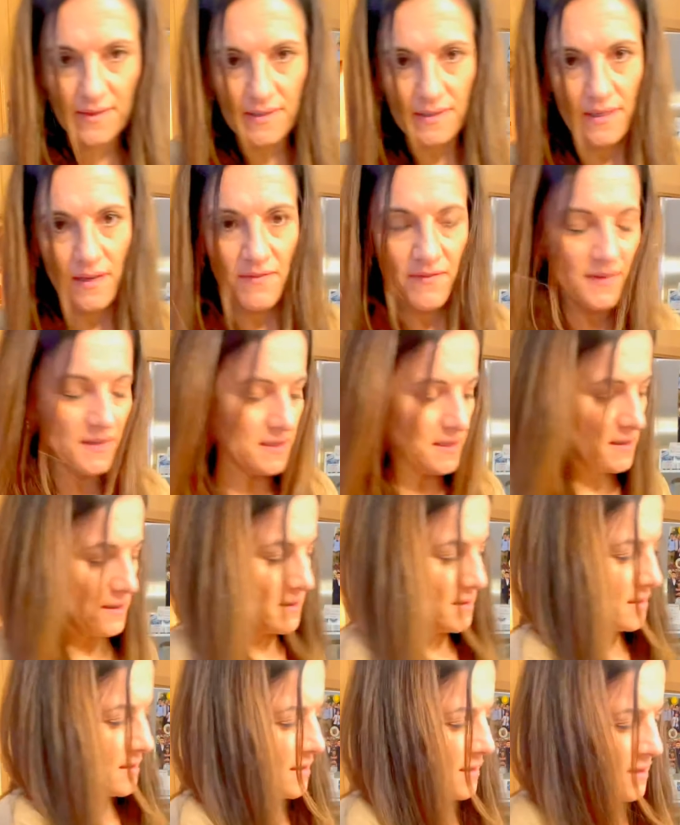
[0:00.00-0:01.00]
knife isn't
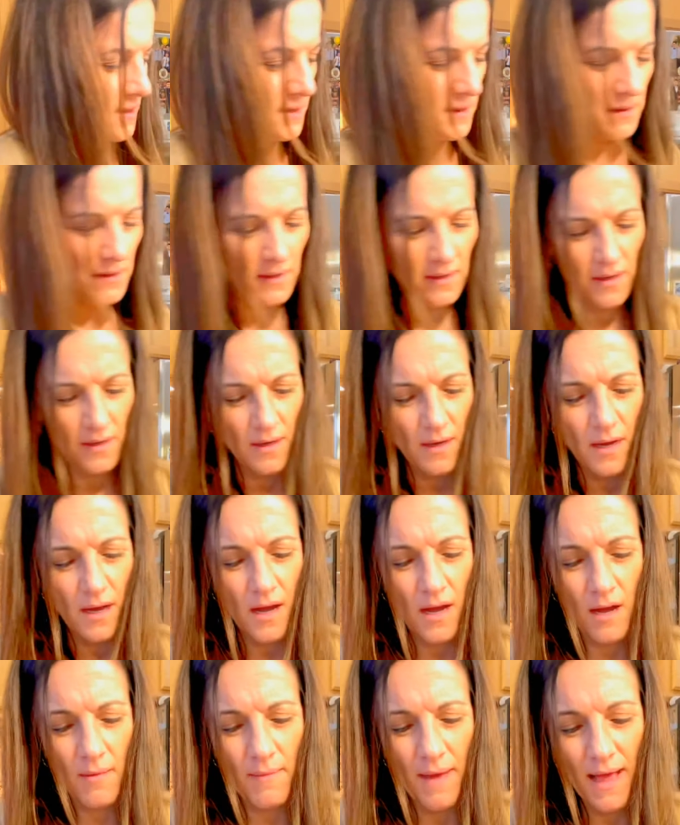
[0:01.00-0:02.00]
gonna cut it.
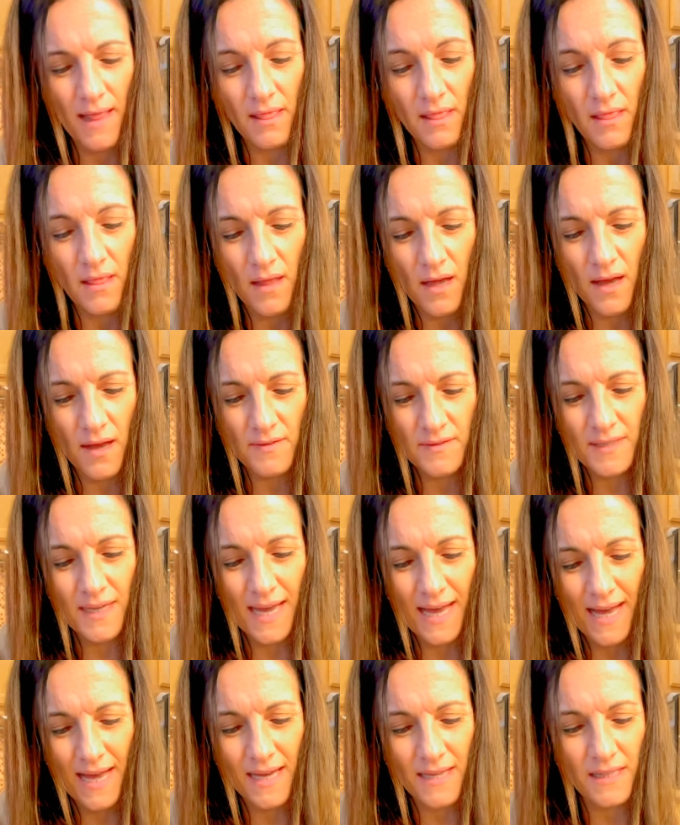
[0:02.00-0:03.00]
I love to
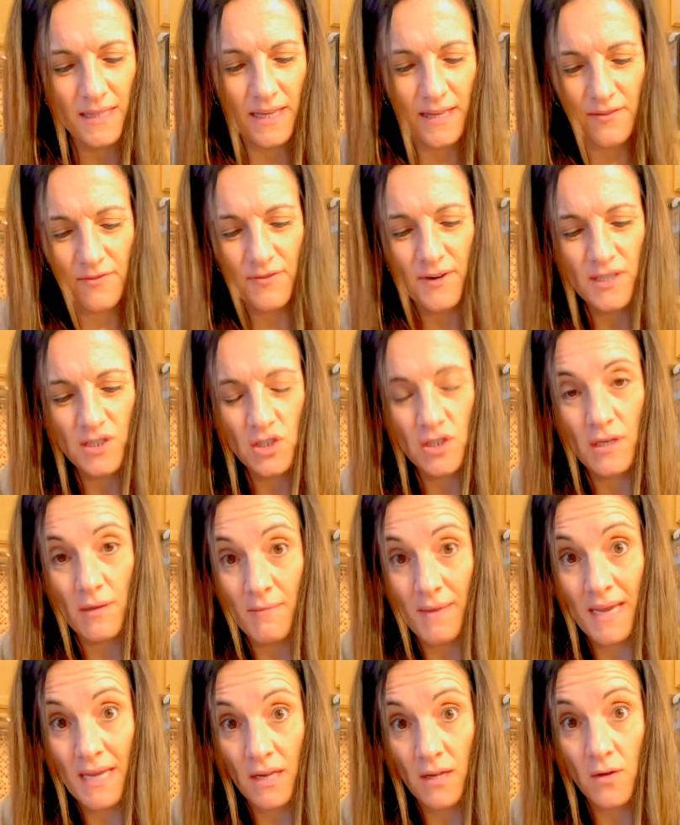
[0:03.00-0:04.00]
add like fresh
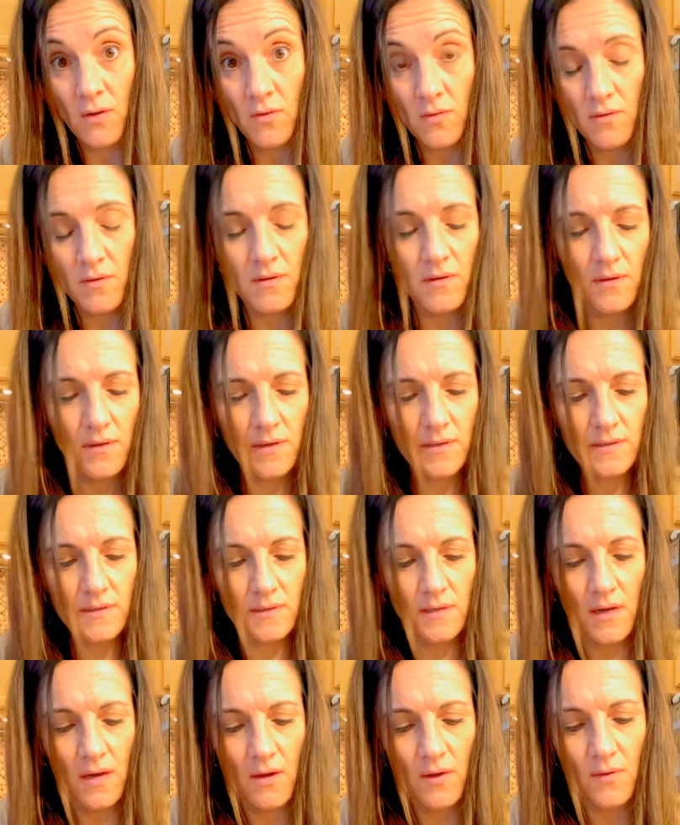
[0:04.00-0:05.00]
tomato.
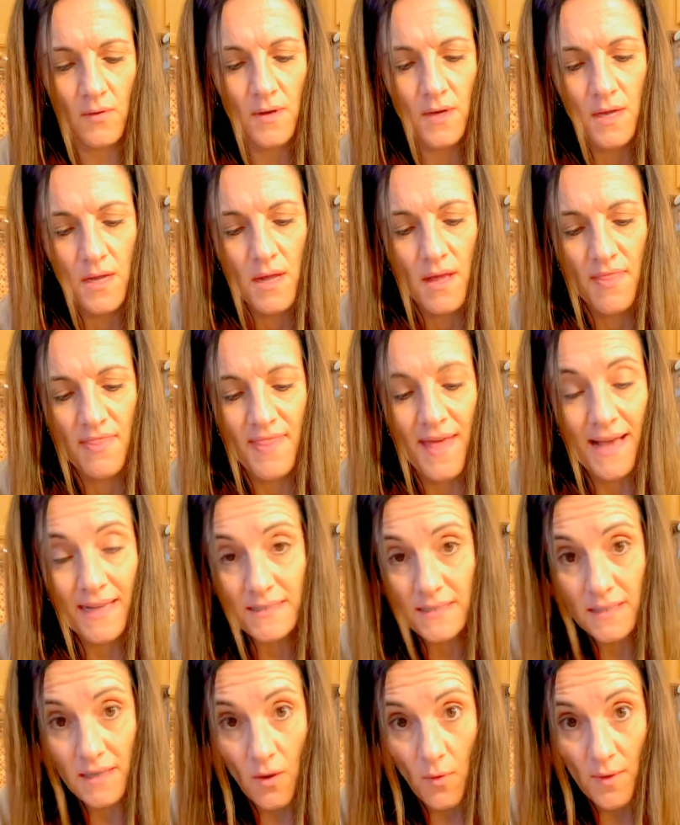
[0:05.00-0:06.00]
So
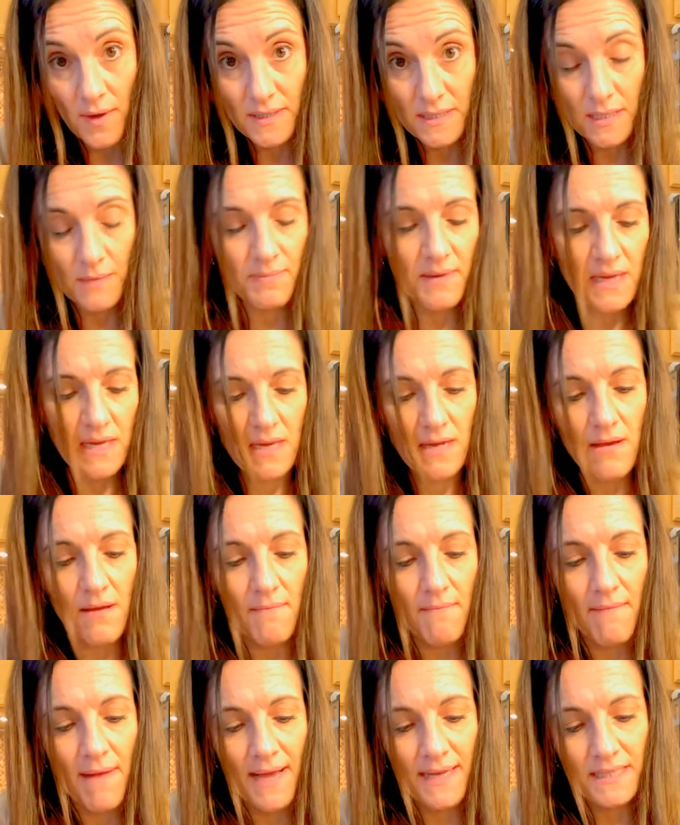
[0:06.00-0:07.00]
that's going to be
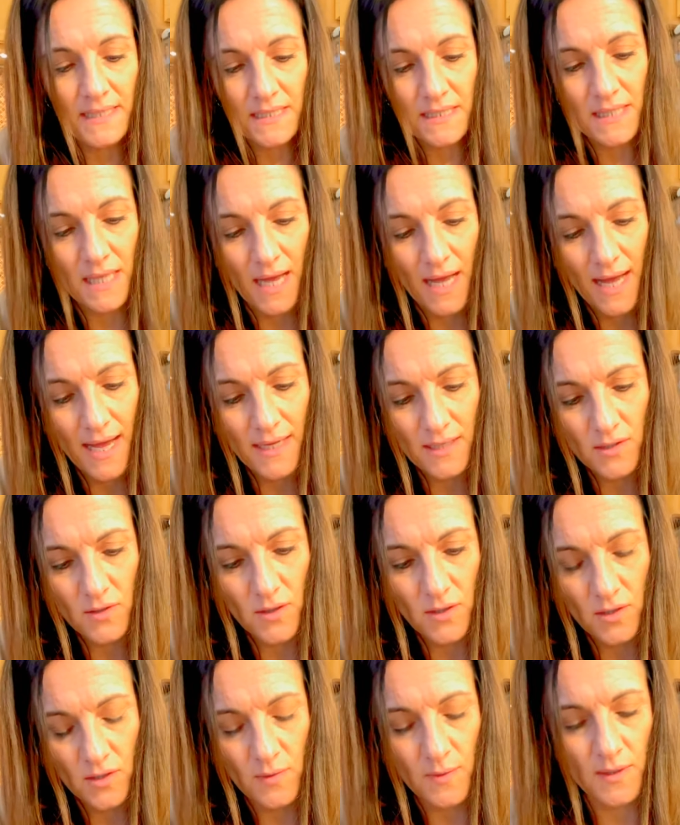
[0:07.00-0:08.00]
my side. So
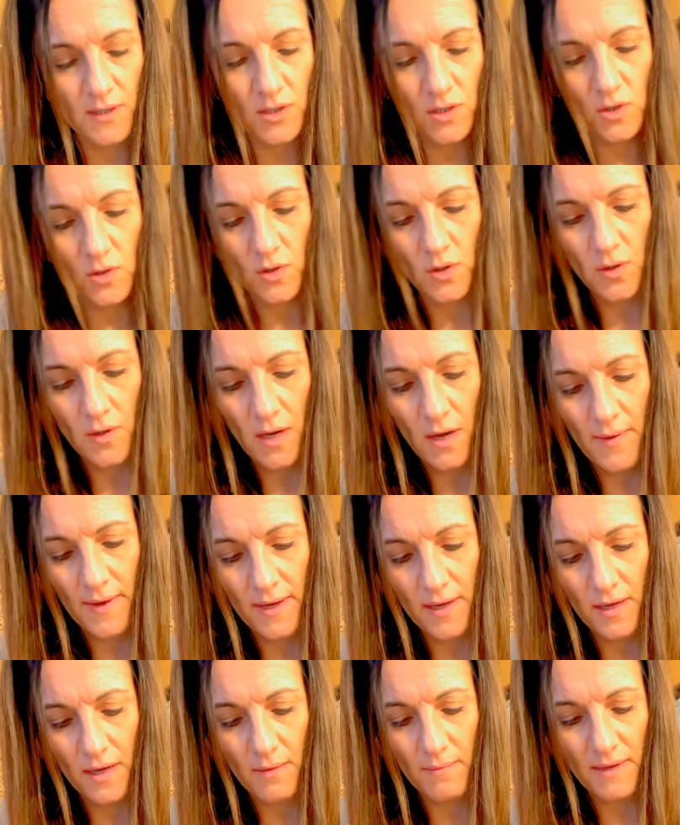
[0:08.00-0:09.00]
I just wanna show you how I
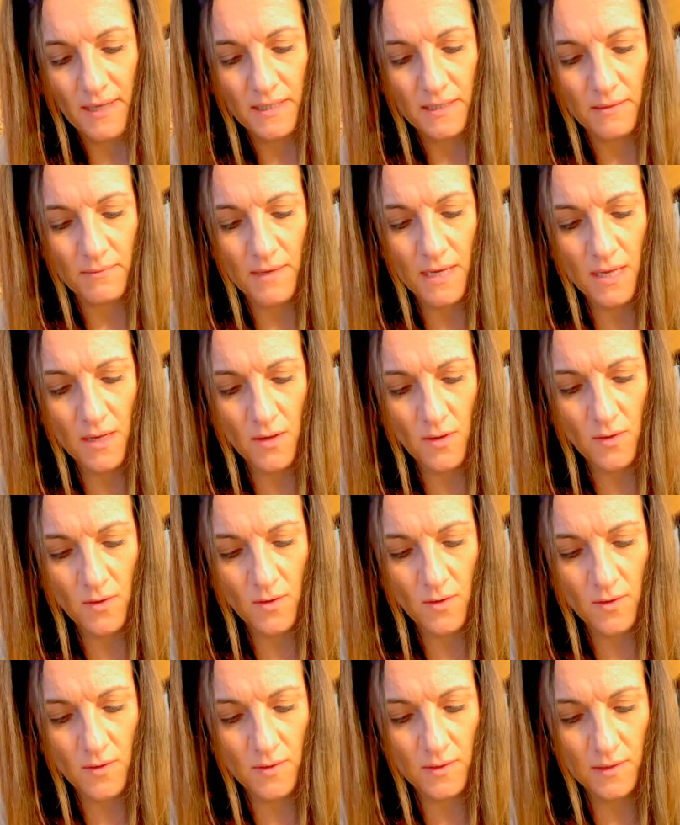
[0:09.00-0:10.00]
cut my
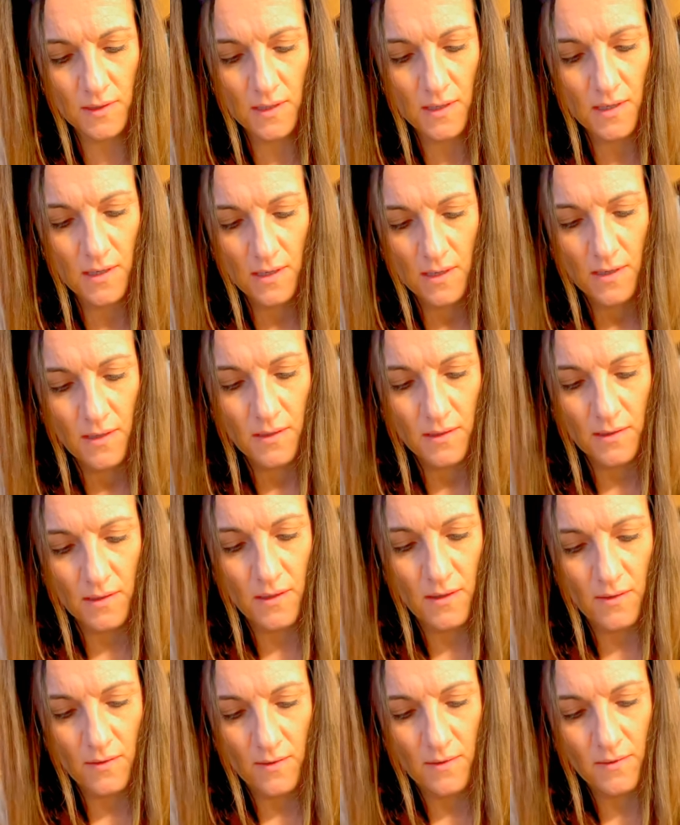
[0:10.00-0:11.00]
tomatoes. So
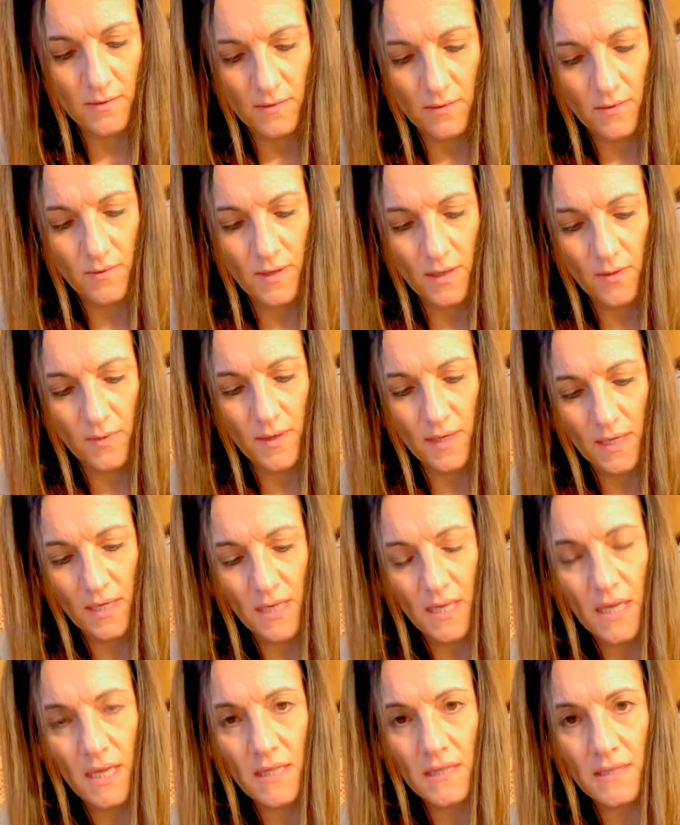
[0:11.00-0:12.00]
quick
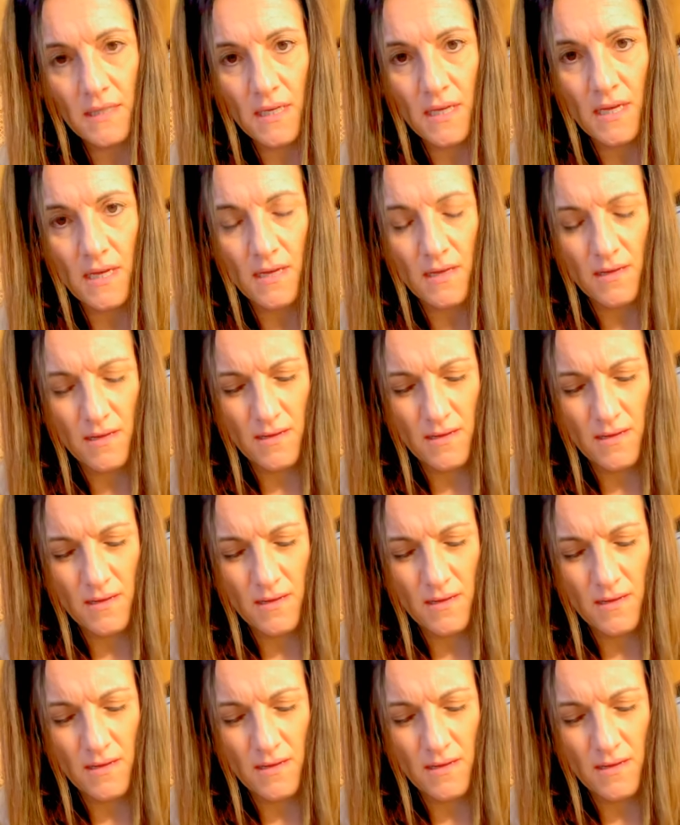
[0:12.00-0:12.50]
and easy.